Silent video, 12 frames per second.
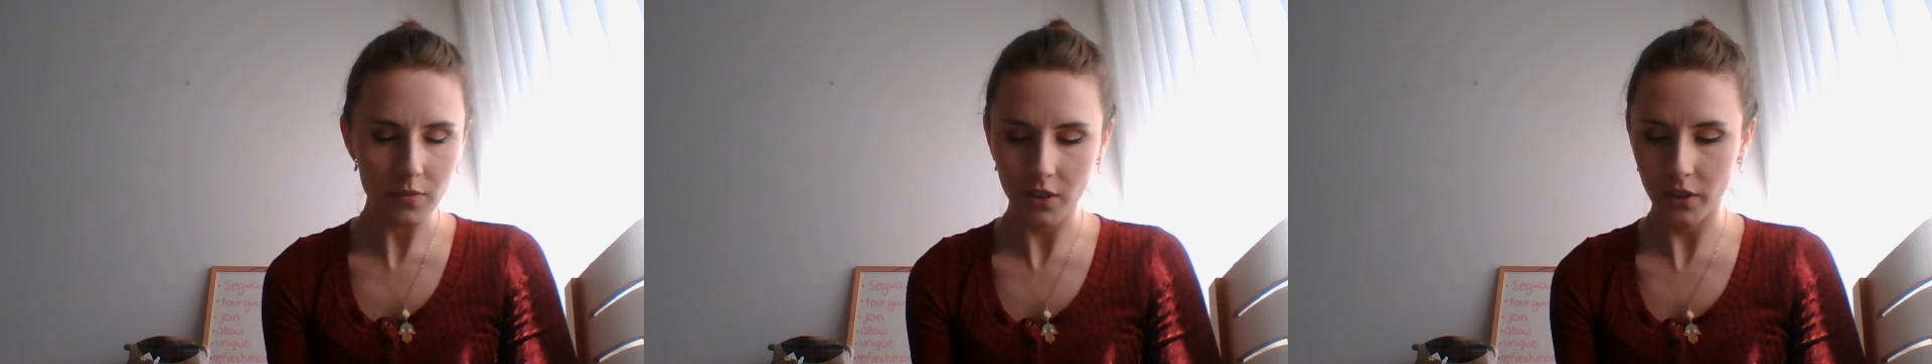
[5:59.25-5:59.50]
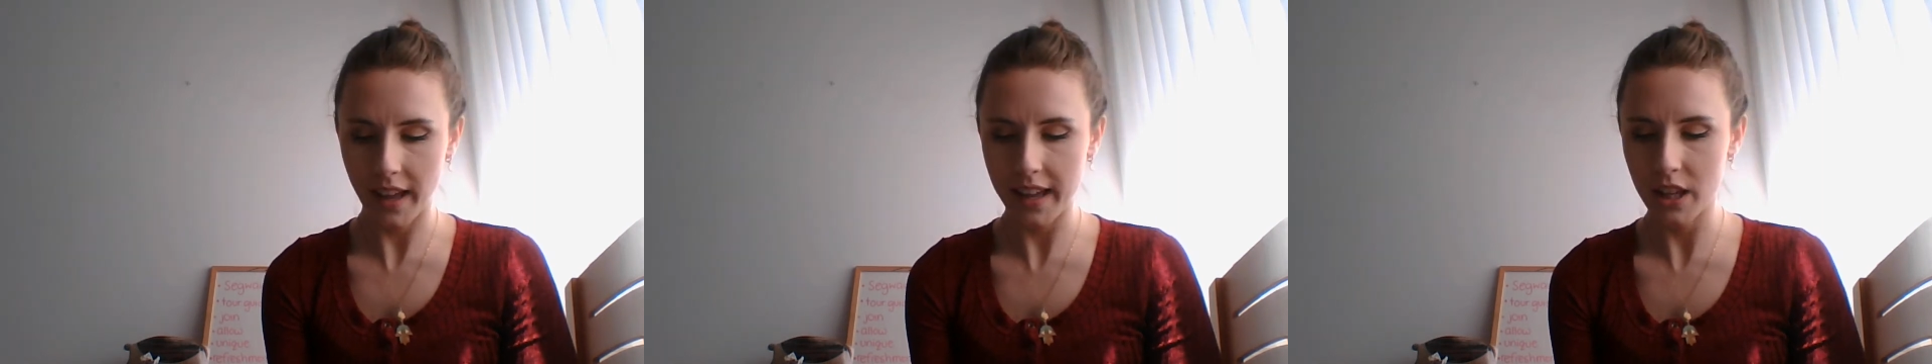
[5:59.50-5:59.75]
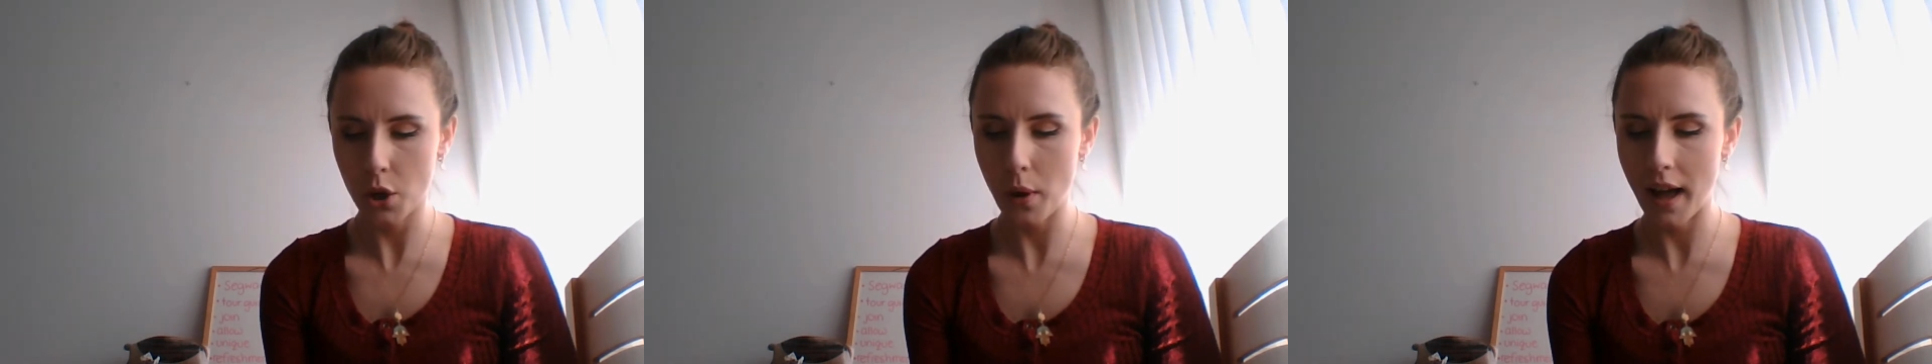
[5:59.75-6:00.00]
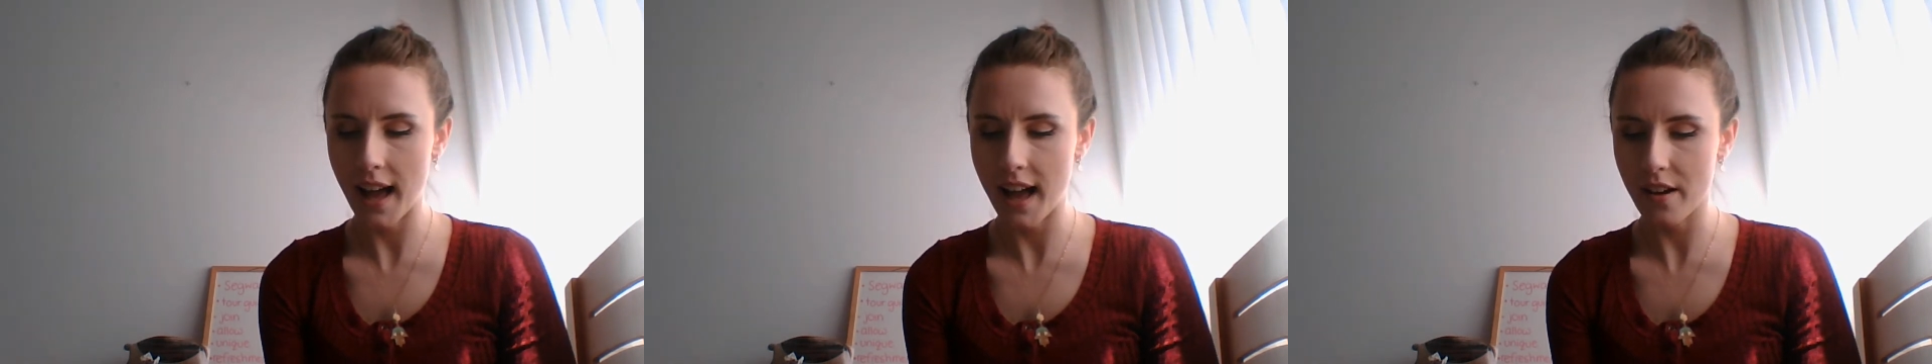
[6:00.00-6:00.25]
Okay, you
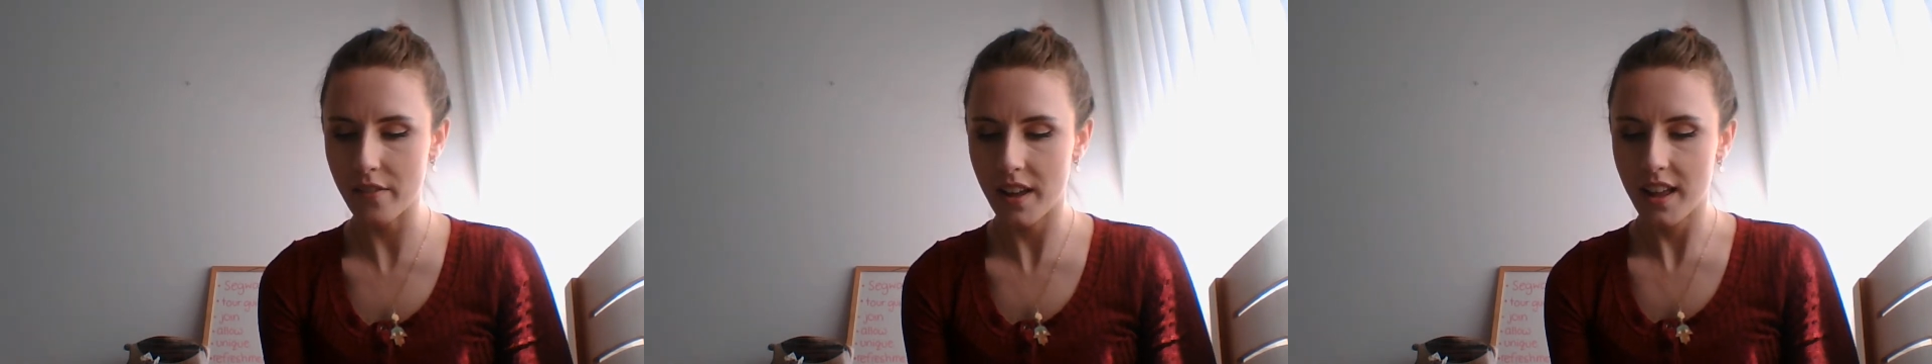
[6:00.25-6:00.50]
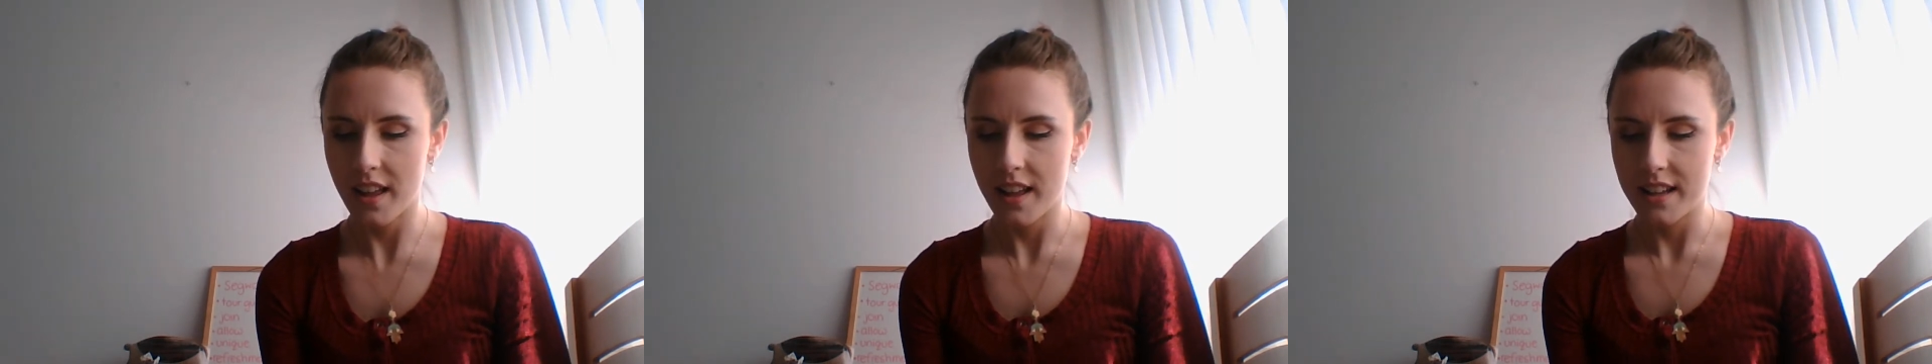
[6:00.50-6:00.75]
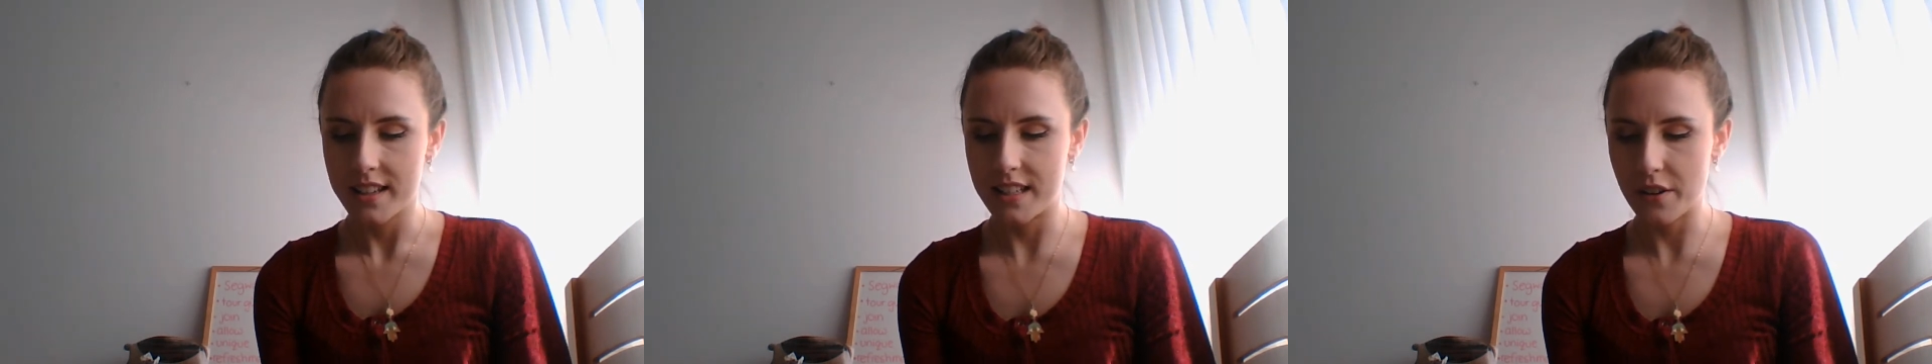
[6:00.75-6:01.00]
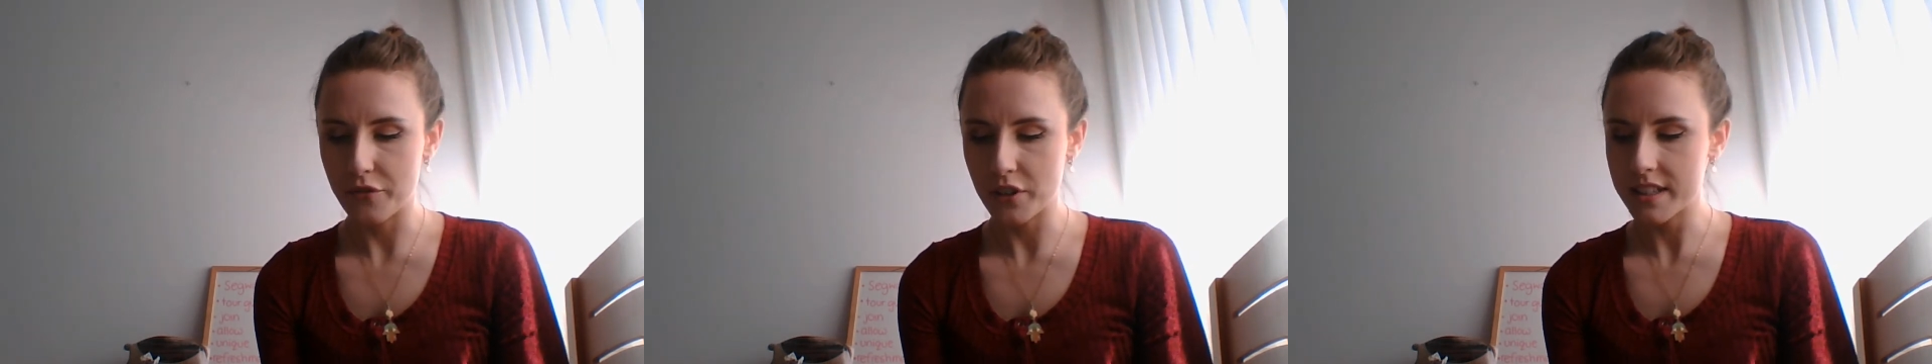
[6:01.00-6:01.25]
have
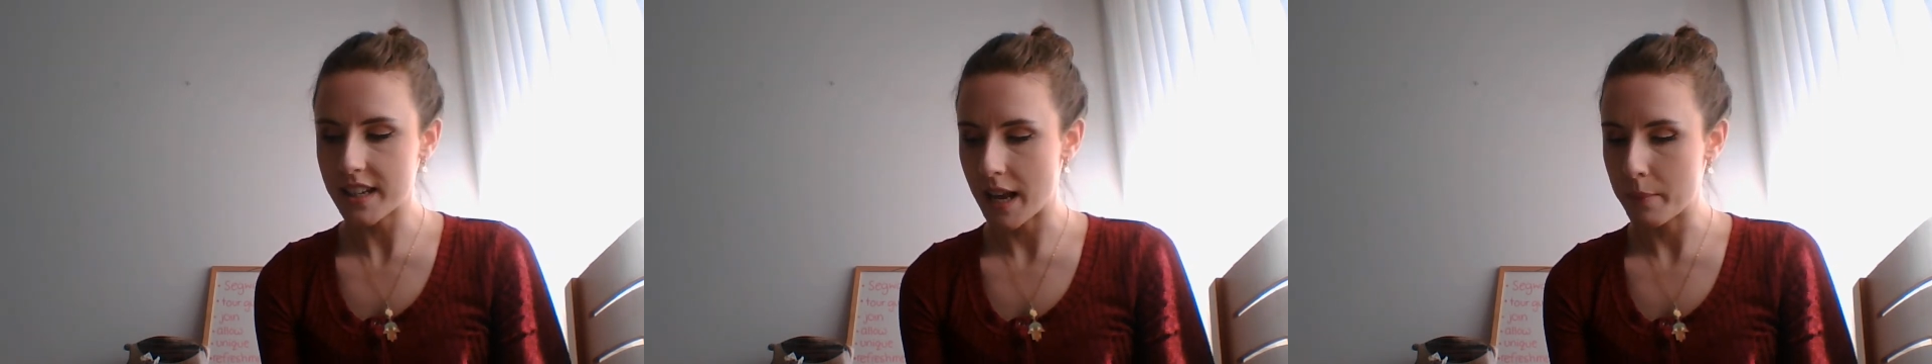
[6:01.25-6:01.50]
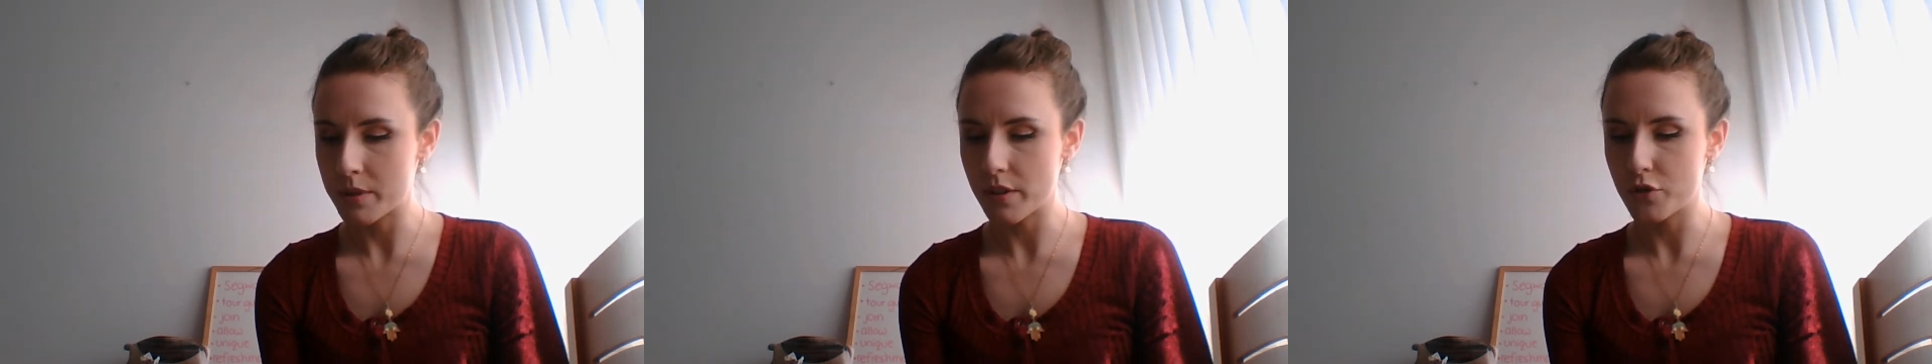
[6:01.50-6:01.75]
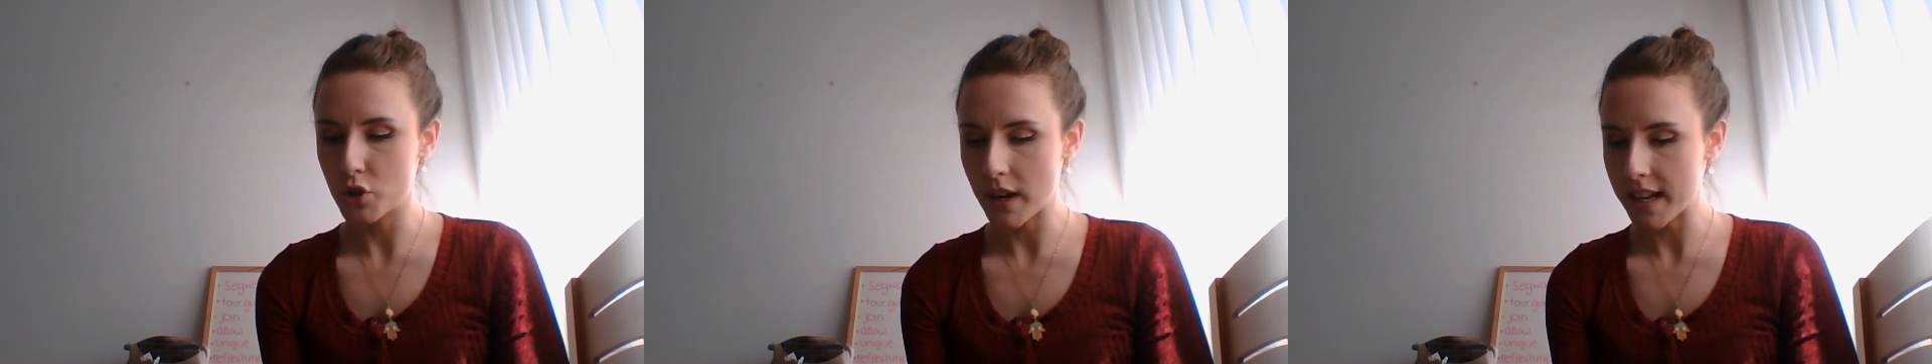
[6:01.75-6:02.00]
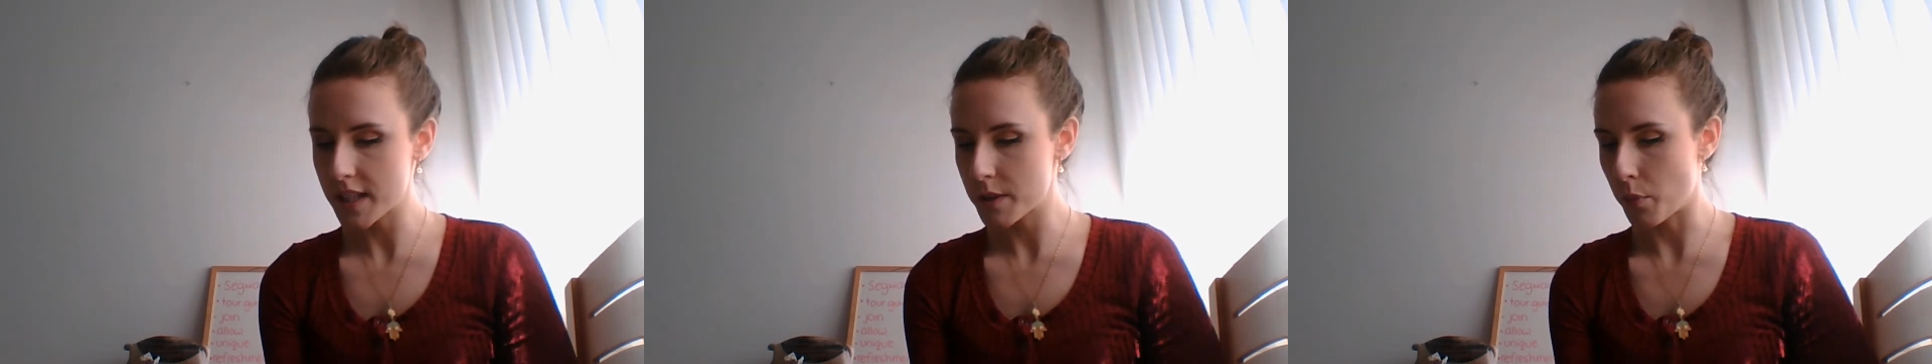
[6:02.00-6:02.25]
different types of
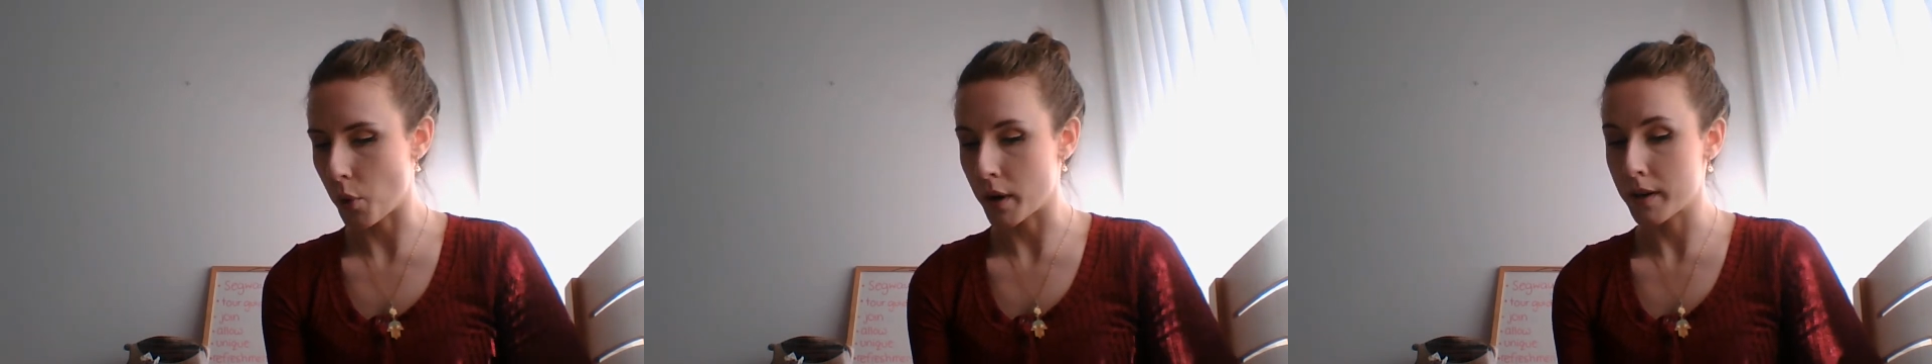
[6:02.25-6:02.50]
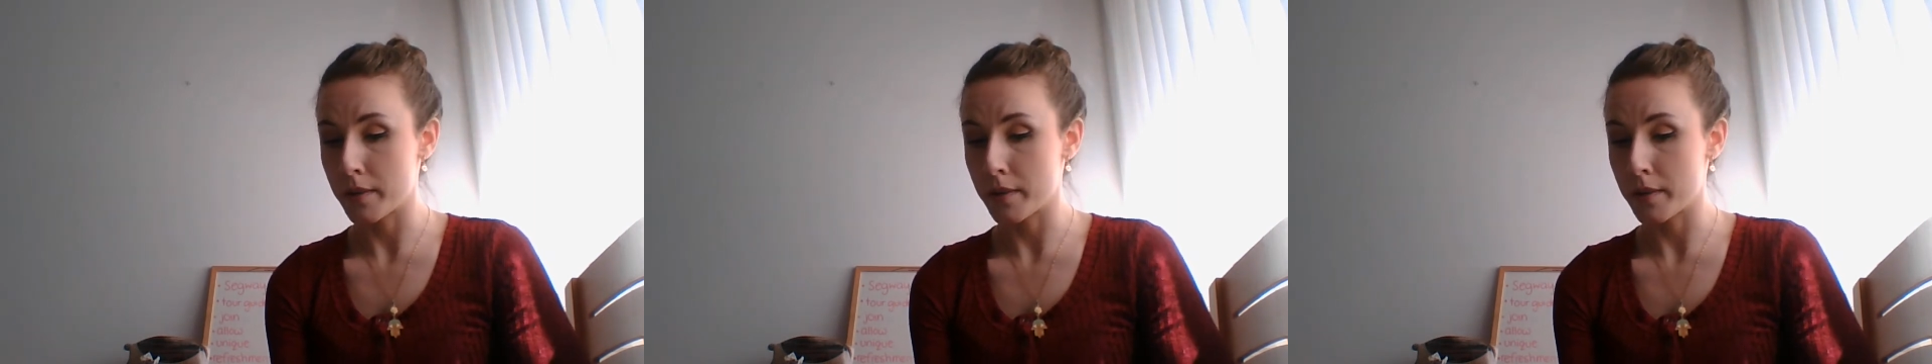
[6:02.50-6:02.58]
transport